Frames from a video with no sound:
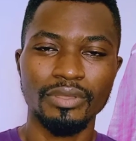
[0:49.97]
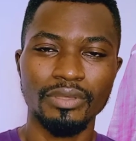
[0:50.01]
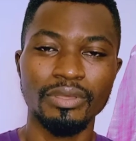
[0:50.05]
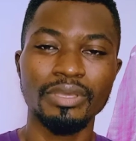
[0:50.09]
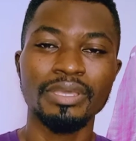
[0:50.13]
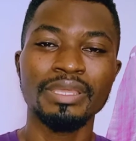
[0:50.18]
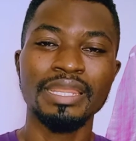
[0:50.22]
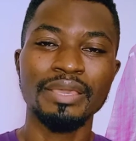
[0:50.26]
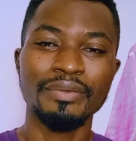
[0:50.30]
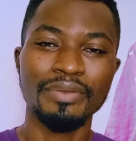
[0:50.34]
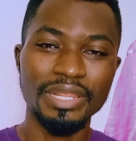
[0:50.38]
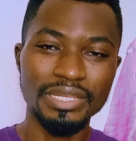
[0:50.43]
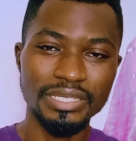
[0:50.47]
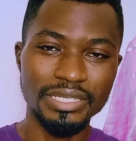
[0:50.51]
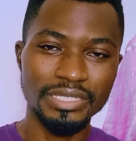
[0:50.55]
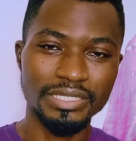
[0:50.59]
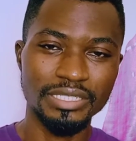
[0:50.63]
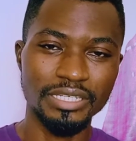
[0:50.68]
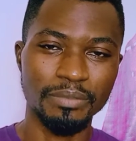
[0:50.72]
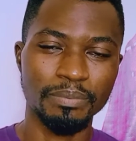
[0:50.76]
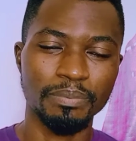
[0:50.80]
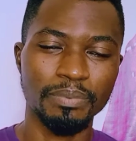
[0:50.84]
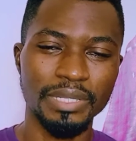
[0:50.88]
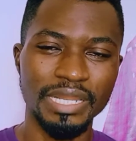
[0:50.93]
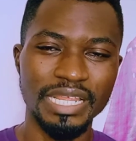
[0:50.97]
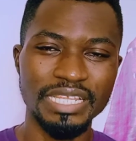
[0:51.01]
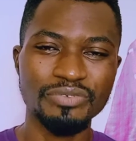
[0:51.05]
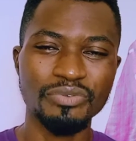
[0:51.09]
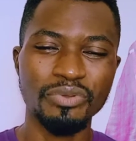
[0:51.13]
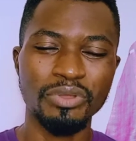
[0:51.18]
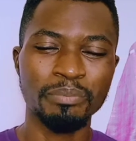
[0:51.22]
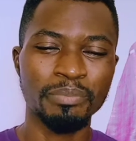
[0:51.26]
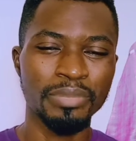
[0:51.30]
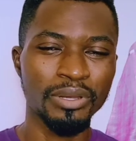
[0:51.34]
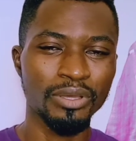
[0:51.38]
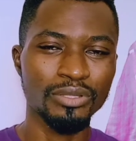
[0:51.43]
In a relationship, it
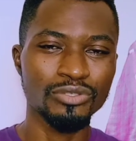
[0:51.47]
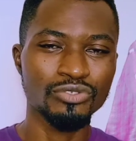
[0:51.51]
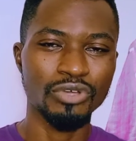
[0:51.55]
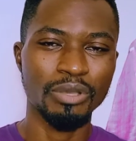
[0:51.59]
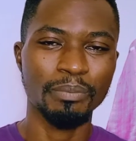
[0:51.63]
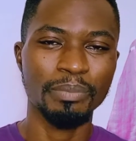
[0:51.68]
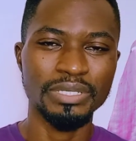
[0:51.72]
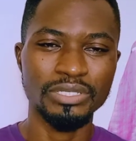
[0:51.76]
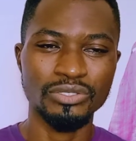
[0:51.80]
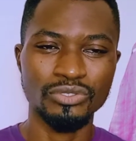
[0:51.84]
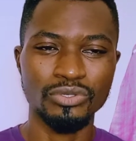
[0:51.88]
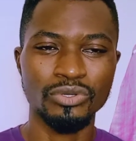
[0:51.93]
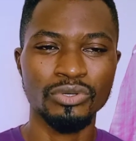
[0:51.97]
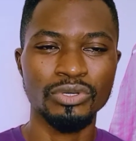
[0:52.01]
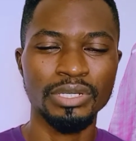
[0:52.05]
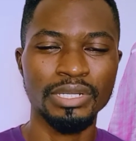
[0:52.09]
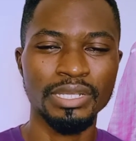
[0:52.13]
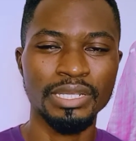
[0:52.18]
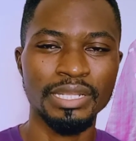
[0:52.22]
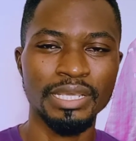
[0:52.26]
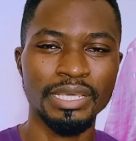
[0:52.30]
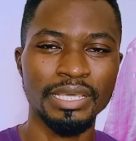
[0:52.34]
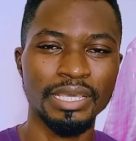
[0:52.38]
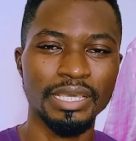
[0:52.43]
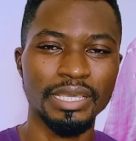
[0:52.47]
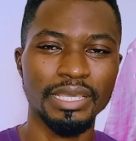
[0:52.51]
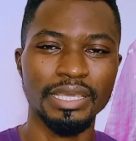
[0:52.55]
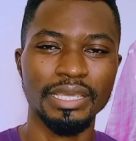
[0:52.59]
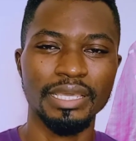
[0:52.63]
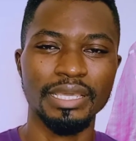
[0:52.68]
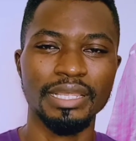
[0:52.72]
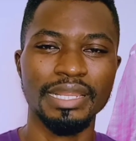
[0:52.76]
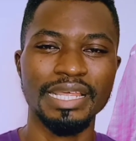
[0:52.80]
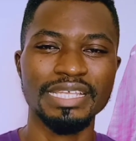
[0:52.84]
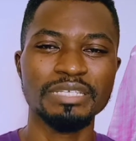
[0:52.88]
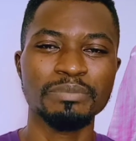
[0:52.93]
doesn't belong to one person, so
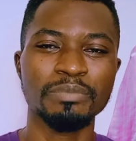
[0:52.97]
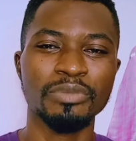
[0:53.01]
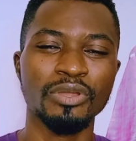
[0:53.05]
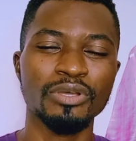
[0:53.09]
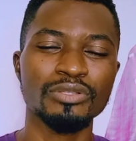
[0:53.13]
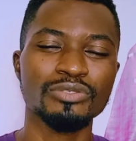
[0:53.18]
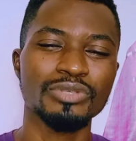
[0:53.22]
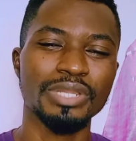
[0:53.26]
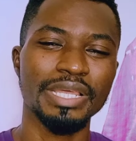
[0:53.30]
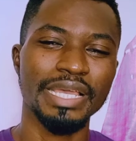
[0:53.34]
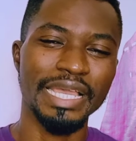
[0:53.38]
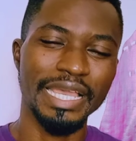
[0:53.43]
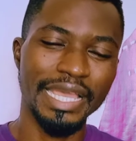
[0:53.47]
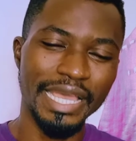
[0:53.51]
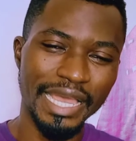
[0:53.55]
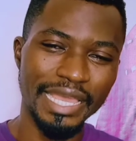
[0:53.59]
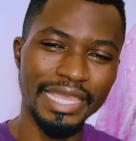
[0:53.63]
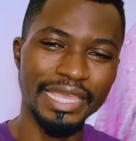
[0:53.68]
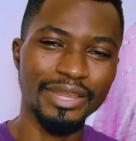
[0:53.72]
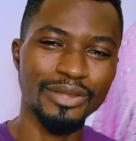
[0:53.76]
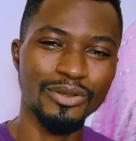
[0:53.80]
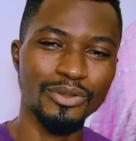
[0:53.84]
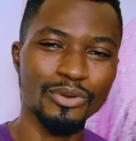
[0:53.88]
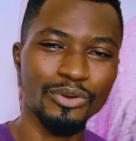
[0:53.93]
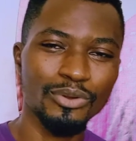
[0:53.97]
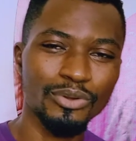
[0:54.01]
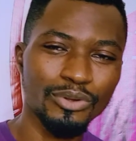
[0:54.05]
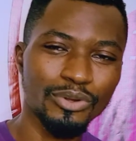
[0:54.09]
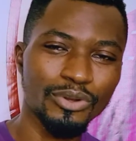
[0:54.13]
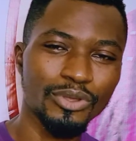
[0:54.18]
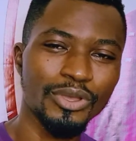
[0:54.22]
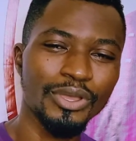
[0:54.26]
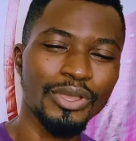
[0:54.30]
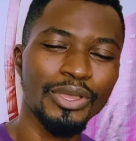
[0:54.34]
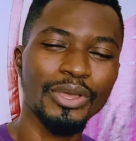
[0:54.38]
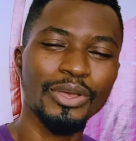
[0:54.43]
it doesn't belong to the guy alone
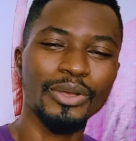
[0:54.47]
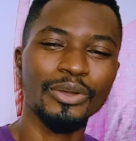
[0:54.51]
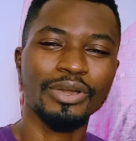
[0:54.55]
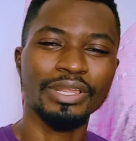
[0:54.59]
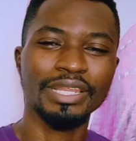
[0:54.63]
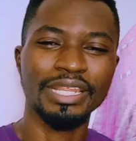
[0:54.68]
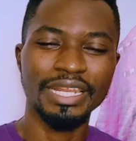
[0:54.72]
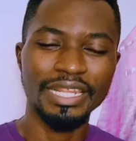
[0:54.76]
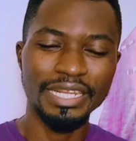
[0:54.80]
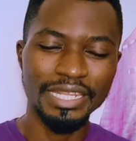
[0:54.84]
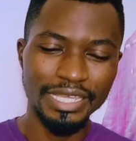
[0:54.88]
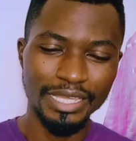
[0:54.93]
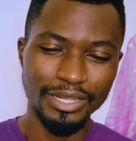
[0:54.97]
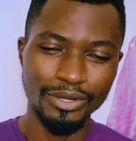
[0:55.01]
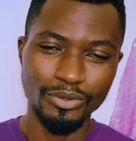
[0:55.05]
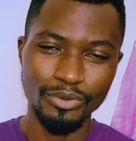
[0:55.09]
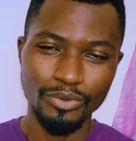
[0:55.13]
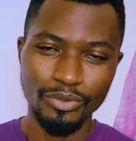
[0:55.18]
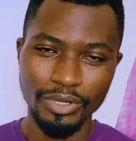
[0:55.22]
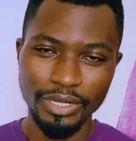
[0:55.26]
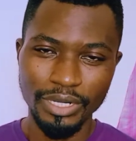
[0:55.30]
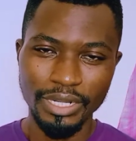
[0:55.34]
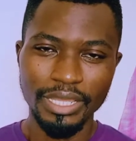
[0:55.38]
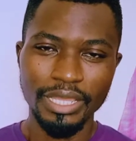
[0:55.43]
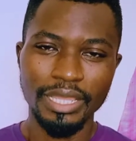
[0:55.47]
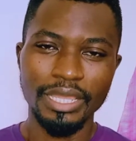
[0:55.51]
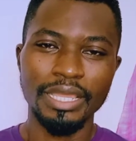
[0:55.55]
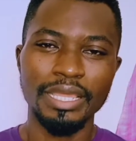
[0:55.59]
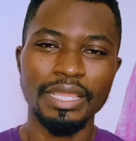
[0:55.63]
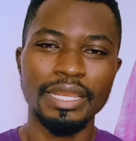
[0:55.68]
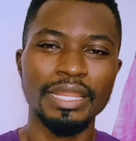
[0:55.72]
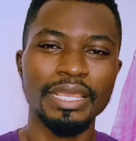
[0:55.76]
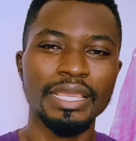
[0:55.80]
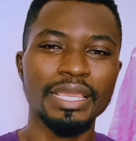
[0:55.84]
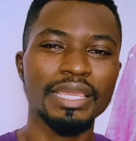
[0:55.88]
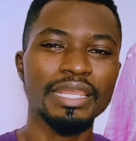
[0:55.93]
or the lady alone.
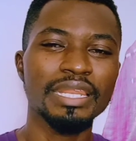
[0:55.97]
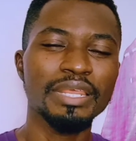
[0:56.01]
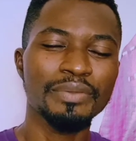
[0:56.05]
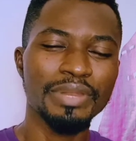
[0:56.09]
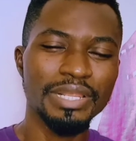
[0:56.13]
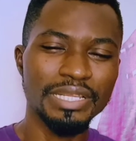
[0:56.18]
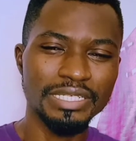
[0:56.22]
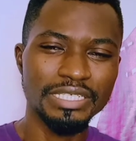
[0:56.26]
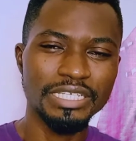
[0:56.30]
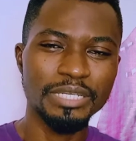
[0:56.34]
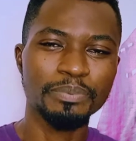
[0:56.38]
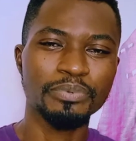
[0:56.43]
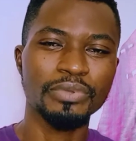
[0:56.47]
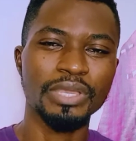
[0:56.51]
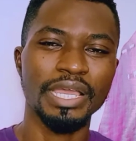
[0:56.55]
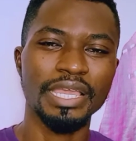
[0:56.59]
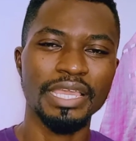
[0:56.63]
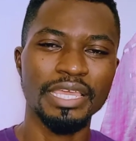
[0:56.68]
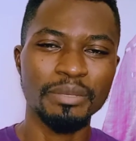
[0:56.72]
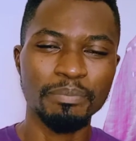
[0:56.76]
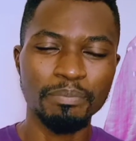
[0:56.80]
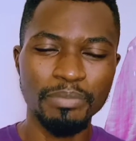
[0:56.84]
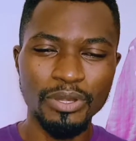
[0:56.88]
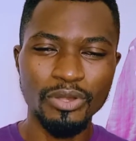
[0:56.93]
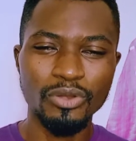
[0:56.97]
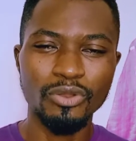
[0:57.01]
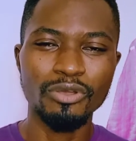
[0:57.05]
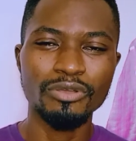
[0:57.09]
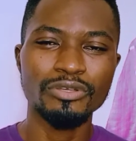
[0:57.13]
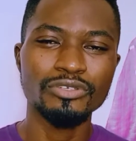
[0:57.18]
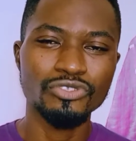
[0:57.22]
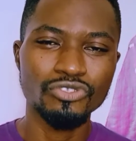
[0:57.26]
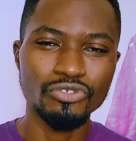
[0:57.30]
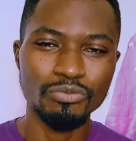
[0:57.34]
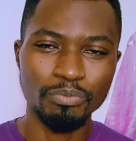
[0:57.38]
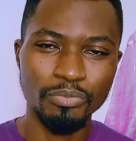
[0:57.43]
Any relationship you are in
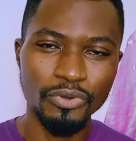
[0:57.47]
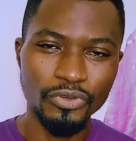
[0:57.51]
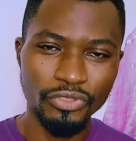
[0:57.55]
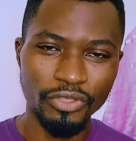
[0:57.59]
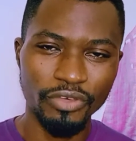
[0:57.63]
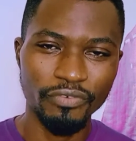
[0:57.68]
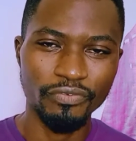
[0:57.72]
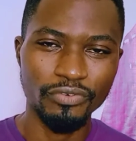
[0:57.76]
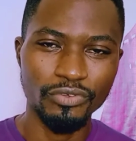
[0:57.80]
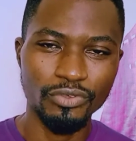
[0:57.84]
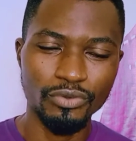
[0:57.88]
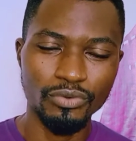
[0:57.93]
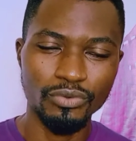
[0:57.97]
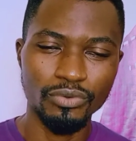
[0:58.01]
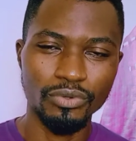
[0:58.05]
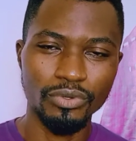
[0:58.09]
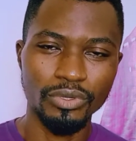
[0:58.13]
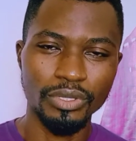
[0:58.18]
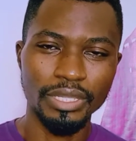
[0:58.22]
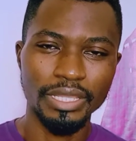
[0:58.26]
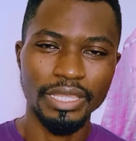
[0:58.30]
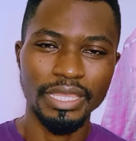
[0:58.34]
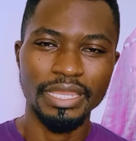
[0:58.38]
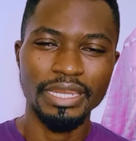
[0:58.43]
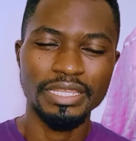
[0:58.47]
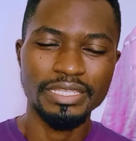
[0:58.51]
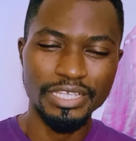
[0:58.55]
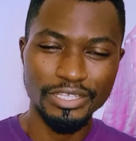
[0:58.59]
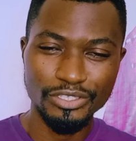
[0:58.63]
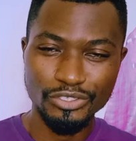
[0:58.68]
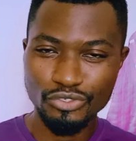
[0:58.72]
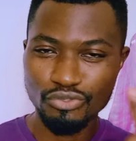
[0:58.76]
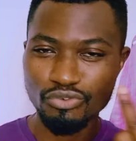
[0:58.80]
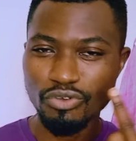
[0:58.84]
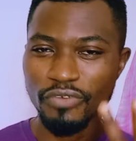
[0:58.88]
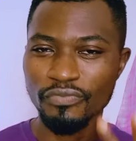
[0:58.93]
belongs to both of you. It is the
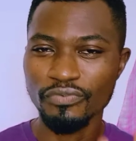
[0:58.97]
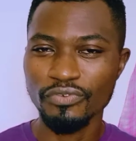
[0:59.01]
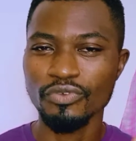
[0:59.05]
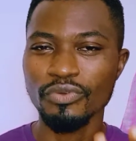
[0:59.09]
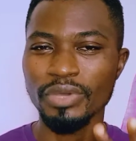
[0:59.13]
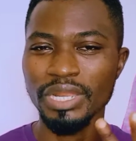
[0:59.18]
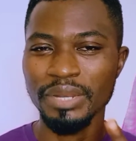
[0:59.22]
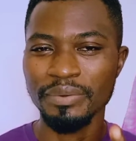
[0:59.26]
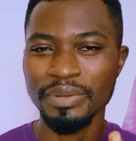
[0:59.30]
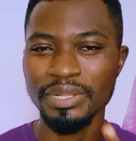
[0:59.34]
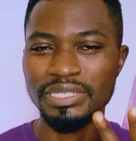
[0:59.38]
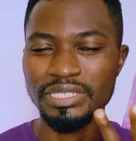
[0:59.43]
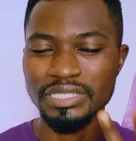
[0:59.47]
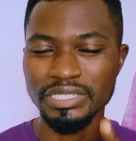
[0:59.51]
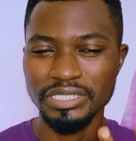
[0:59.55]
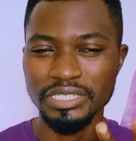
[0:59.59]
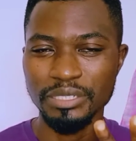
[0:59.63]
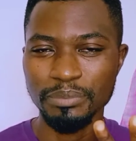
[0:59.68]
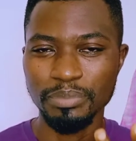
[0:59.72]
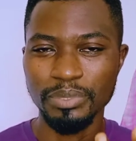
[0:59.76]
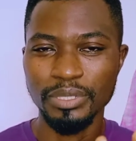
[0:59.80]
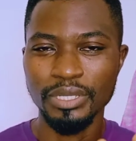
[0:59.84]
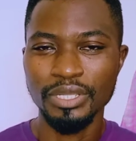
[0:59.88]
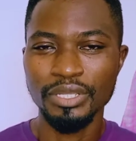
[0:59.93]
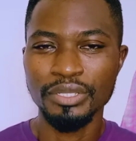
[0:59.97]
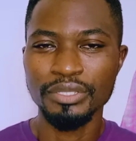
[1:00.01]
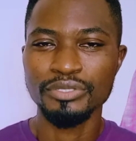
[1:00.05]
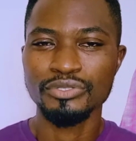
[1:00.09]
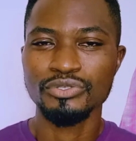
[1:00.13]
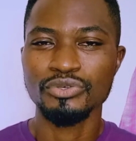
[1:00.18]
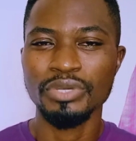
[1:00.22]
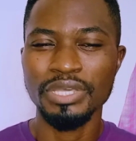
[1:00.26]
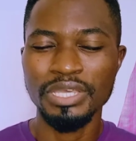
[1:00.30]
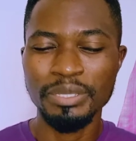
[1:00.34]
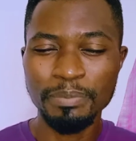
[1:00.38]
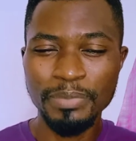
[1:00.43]
two of you who are in a relationship.
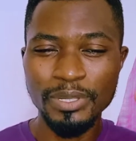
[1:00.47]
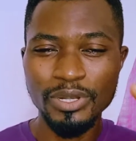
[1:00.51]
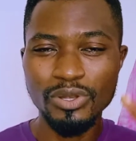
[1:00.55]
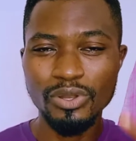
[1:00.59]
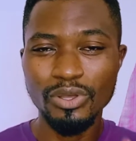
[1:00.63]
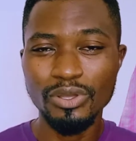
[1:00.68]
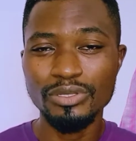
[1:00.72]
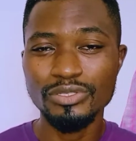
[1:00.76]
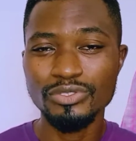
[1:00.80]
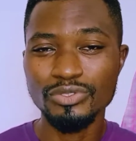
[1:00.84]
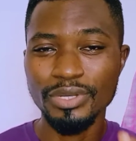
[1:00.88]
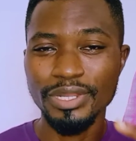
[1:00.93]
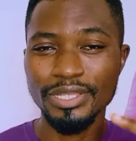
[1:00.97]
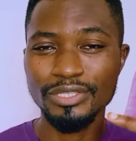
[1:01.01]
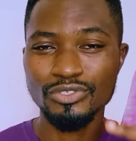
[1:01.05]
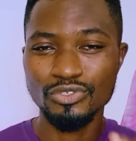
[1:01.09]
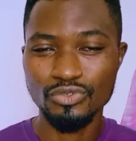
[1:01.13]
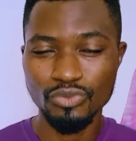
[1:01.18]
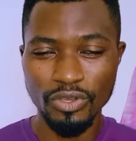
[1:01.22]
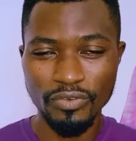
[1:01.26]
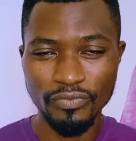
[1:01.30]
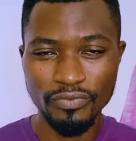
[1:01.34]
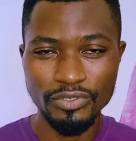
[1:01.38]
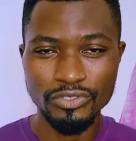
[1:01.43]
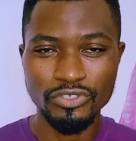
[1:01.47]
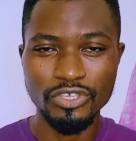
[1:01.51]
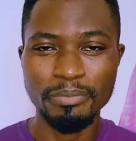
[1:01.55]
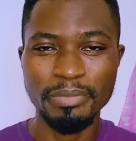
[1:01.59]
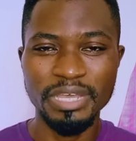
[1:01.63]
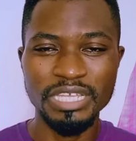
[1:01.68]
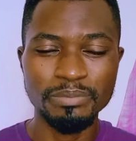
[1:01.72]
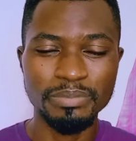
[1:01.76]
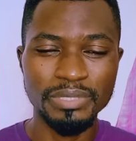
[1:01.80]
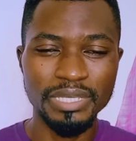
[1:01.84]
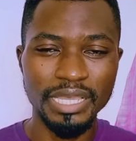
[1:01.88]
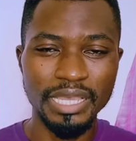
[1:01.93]
So it belongs to the two of you. So it
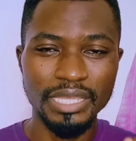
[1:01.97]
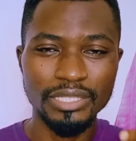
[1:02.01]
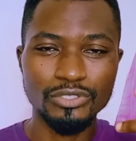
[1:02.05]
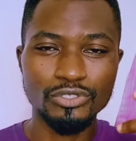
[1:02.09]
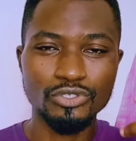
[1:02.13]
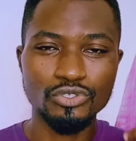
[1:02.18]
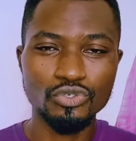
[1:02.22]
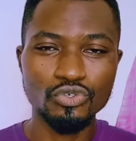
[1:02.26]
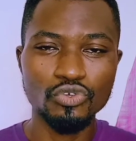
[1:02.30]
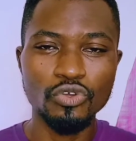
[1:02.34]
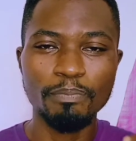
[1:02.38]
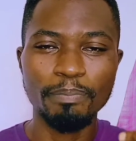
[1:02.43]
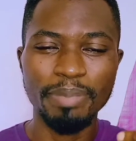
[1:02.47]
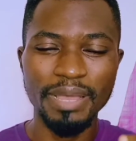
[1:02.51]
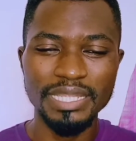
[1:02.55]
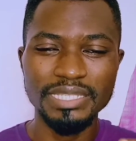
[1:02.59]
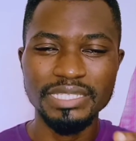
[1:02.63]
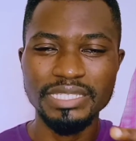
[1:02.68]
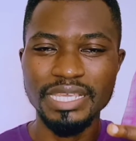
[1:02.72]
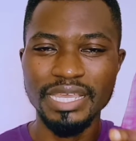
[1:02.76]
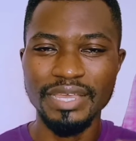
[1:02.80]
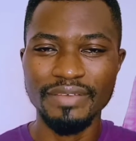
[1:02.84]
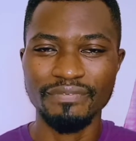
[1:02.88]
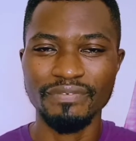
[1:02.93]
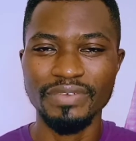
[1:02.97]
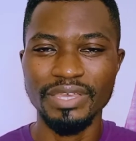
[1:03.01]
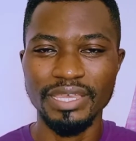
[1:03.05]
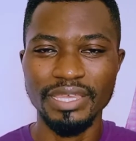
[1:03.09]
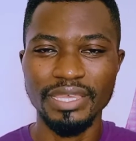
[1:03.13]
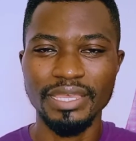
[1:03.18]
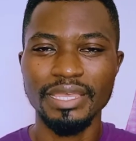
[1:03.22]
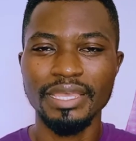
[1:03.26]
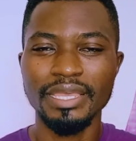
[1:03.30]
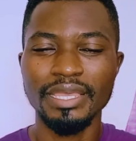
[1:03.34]
must be a two-party affair.